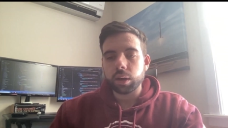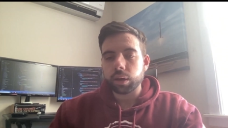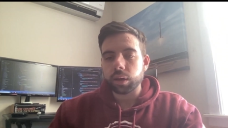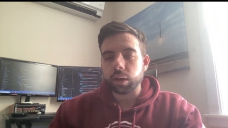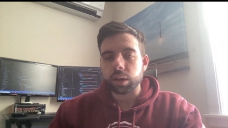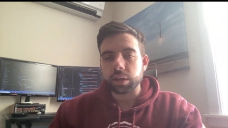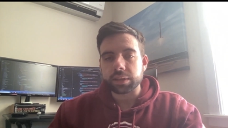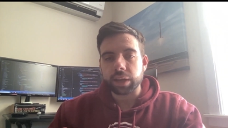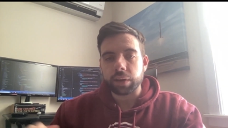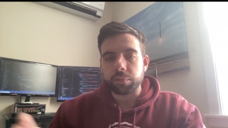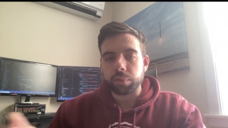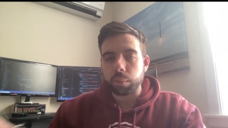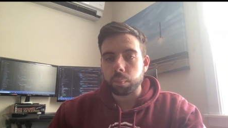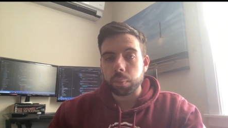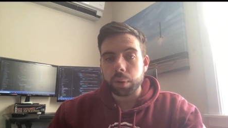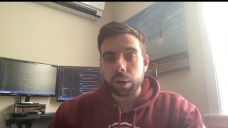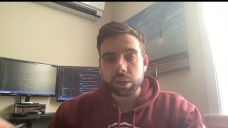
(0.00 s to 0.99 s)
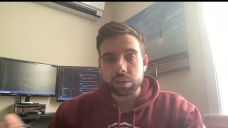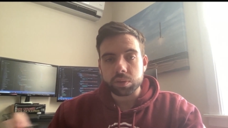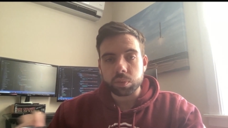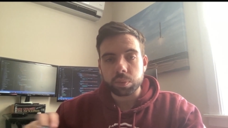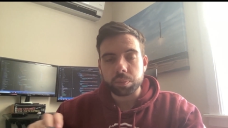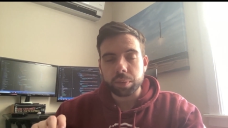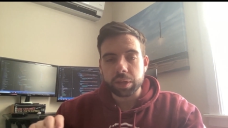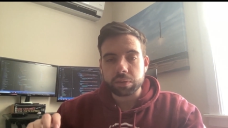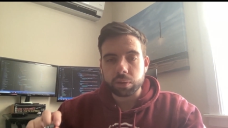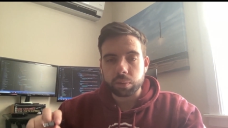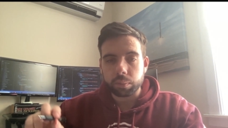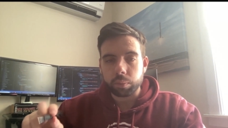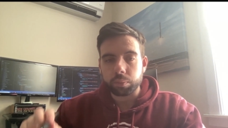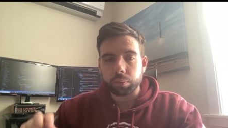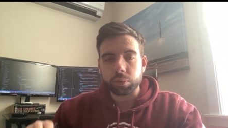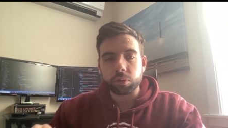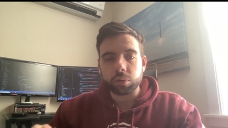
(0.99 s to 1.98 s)
Now, aside from bugs, we've made some
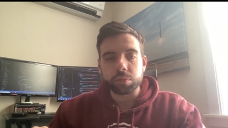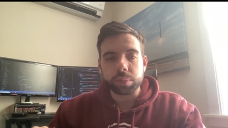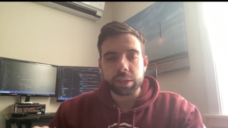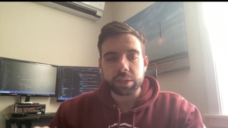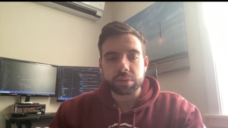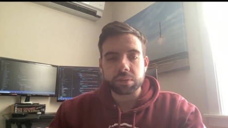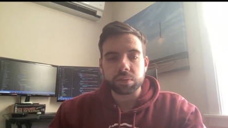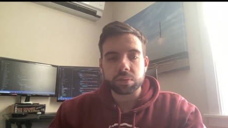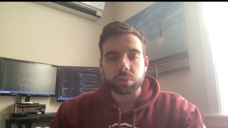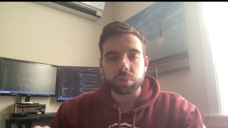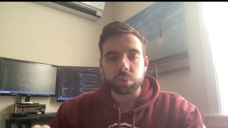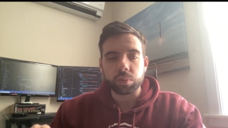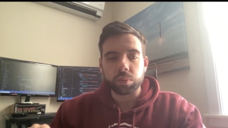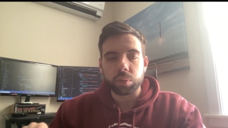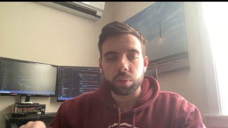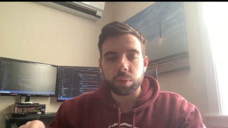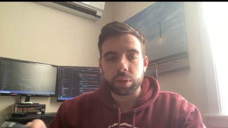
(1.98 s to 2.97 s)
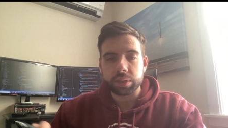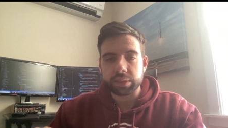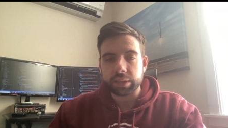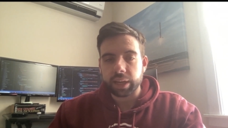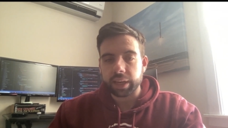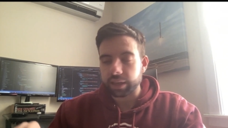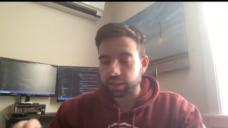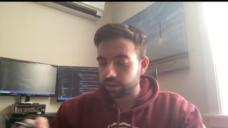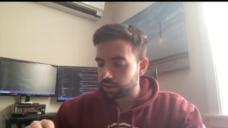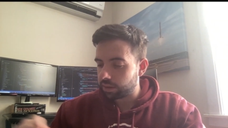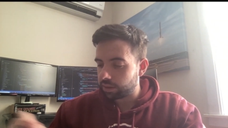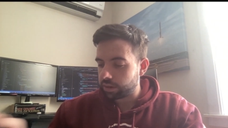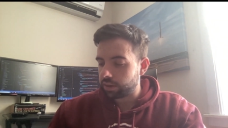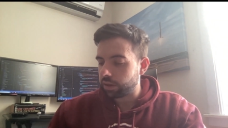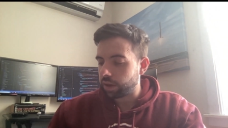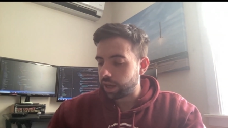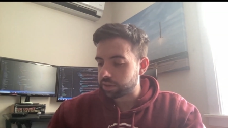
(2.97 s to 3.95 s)
improvements to the site
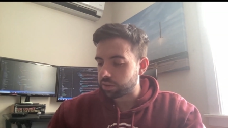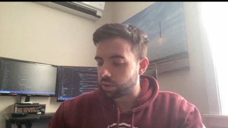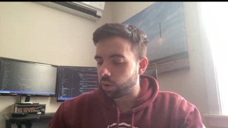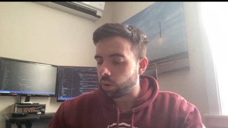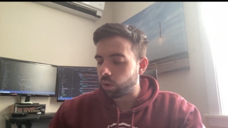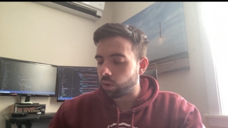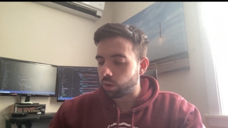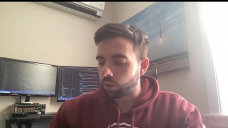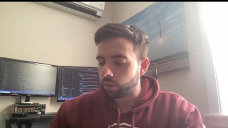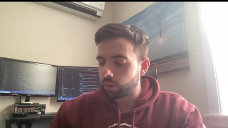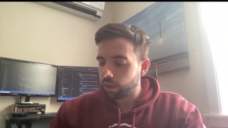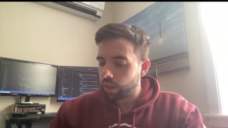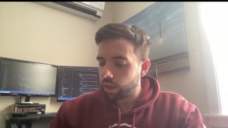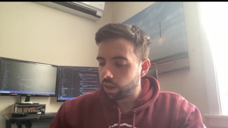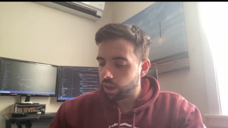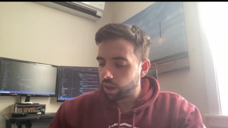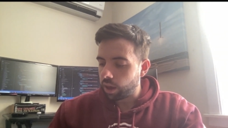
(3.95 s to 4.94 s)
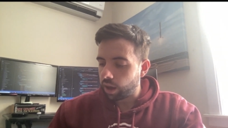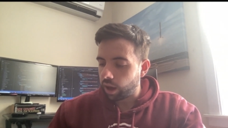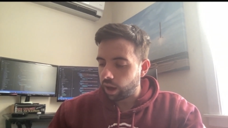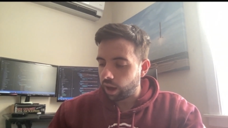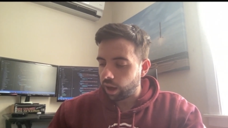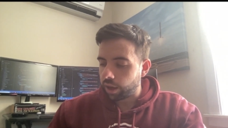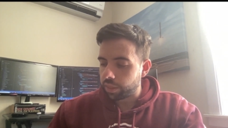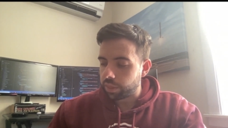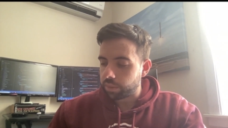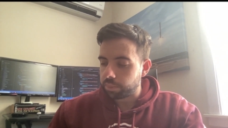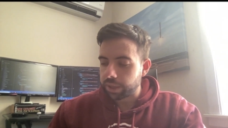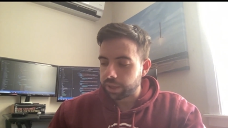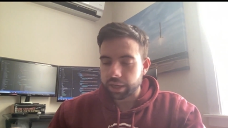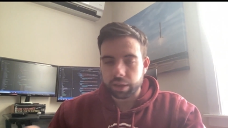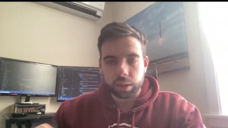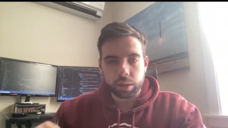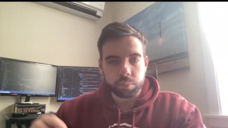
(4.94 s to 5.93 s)
as a whole. The
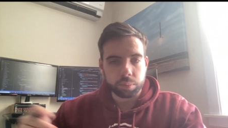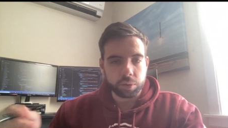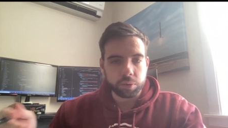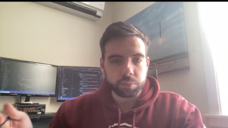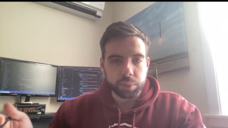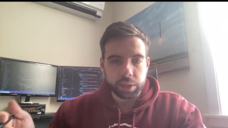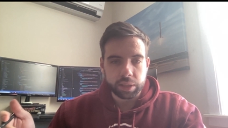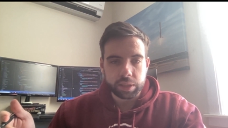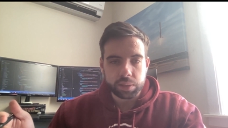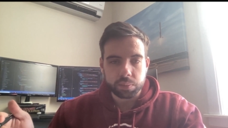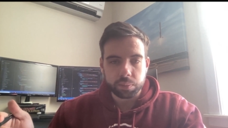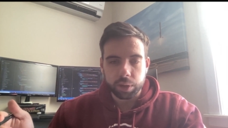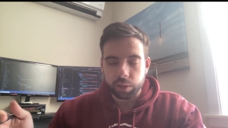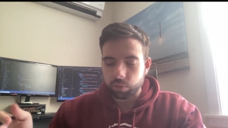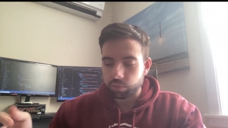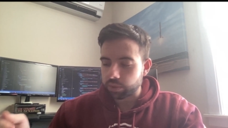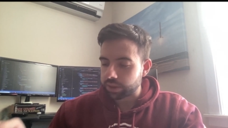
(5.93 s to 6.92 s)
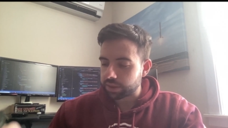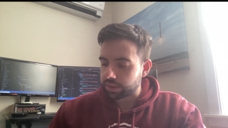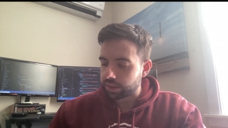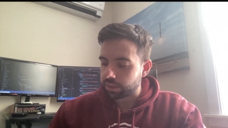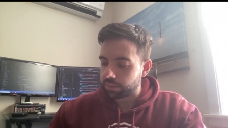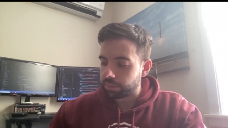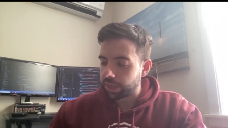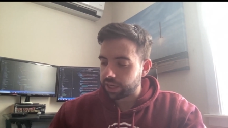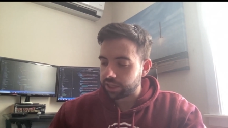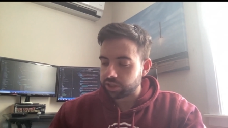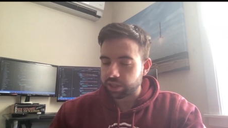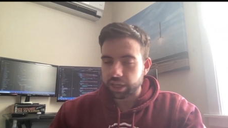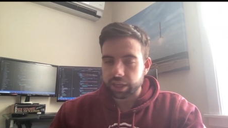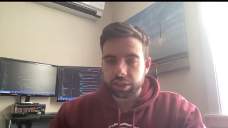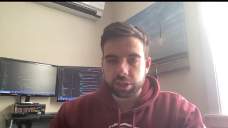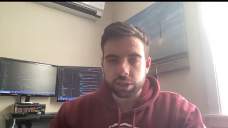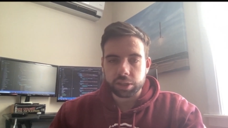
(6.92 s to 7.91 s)
big improvement this month was in
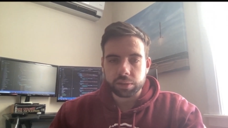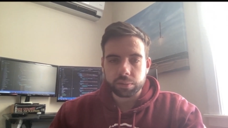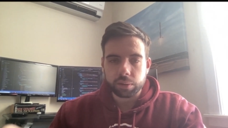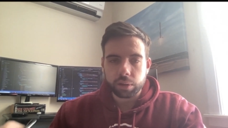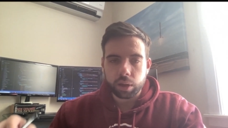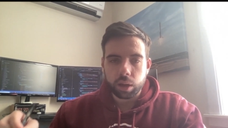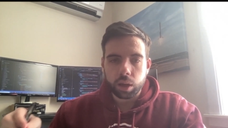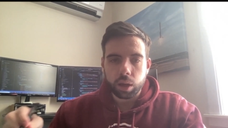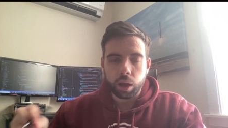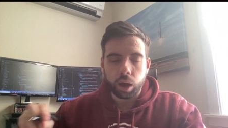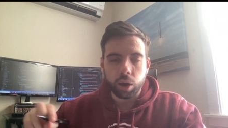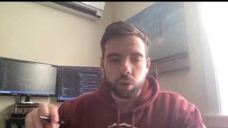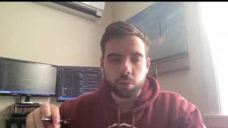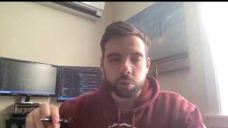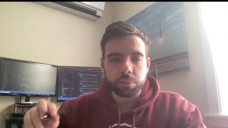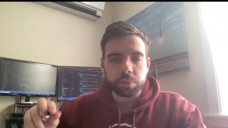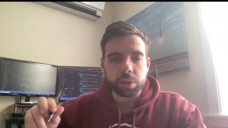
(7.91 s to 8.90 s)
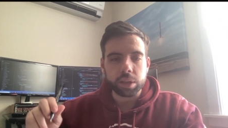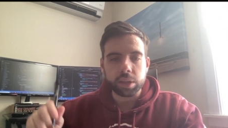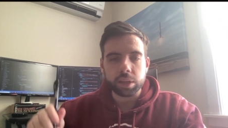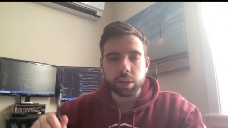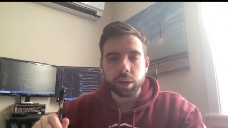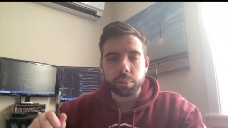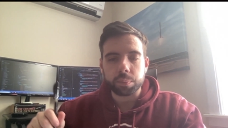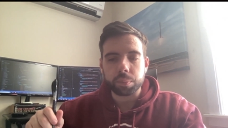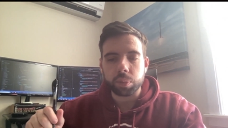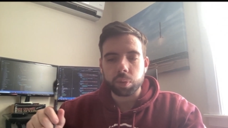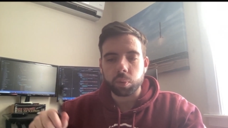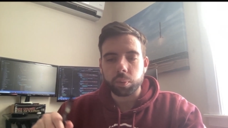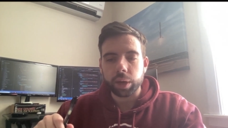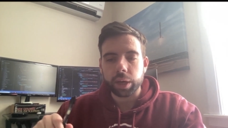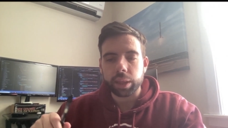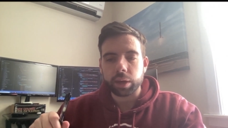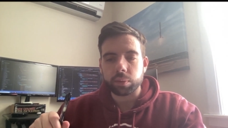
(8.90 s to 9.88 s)
pagination. We've cleaned up the
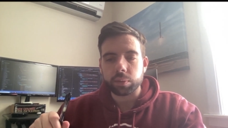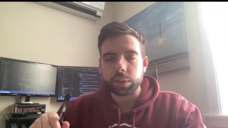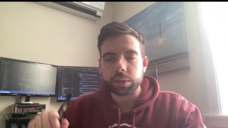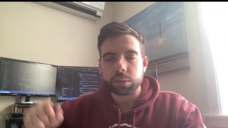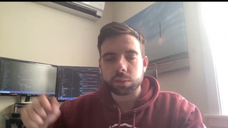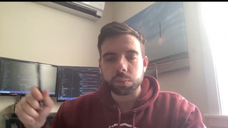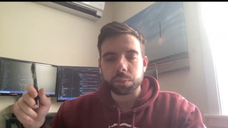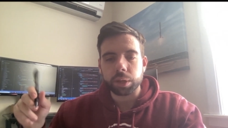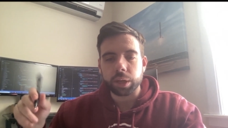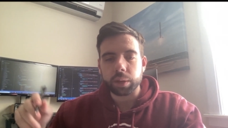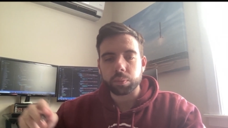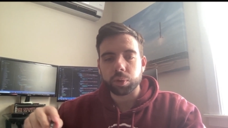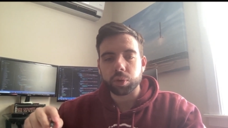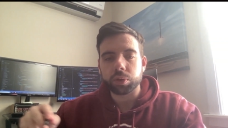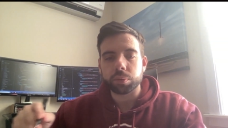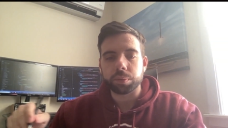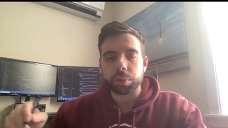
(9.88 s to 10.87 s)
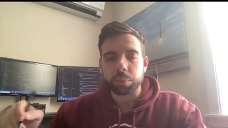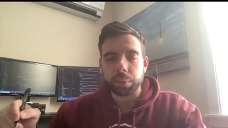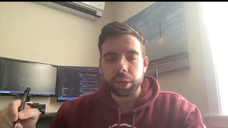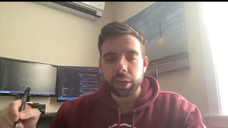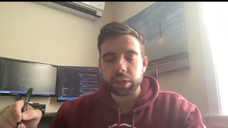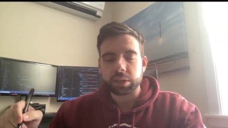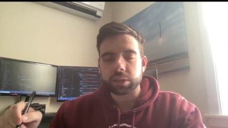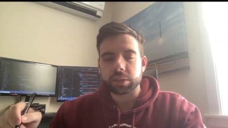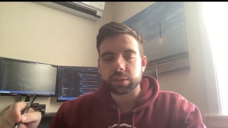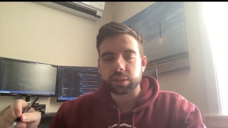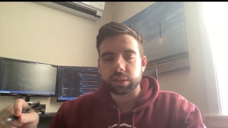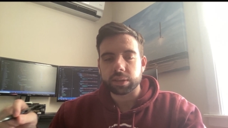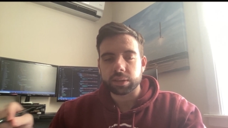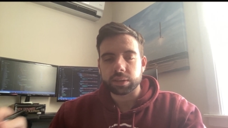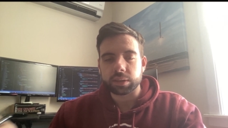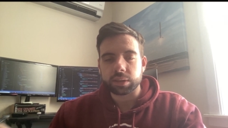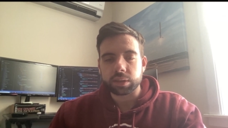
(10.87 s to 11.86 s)
way that we display multiple pages
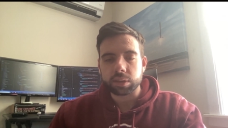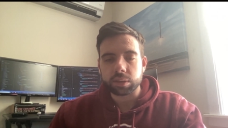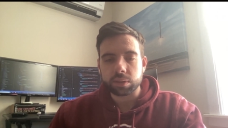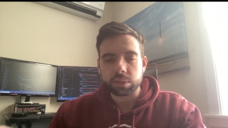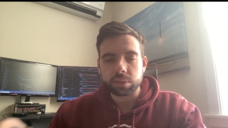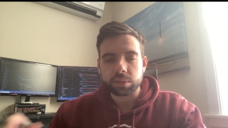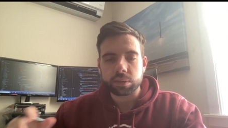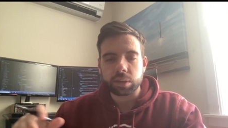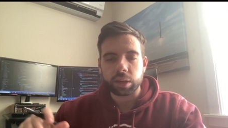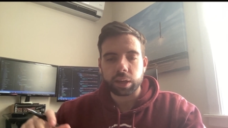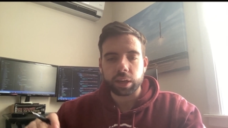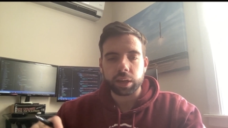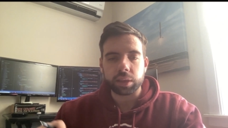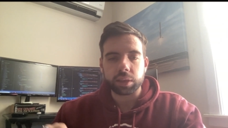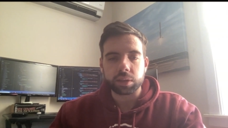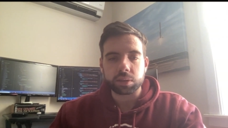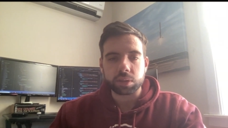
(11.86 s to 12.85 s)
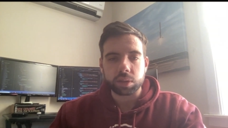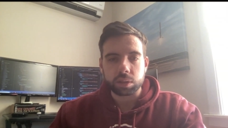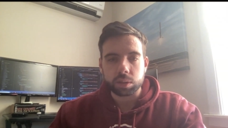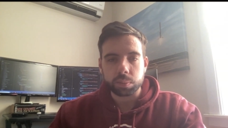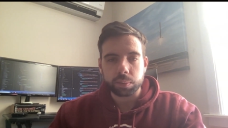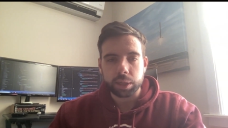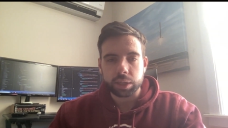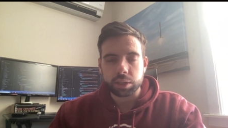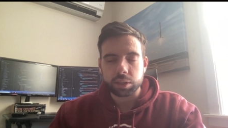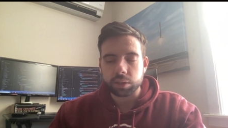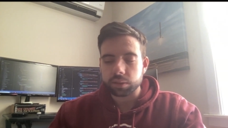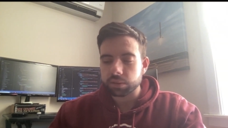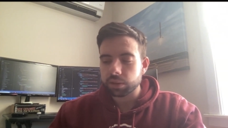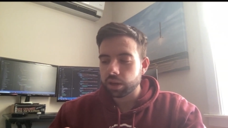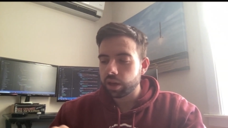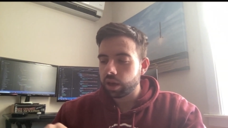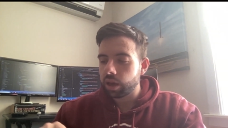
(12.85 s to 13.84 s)
in deals and the search pages.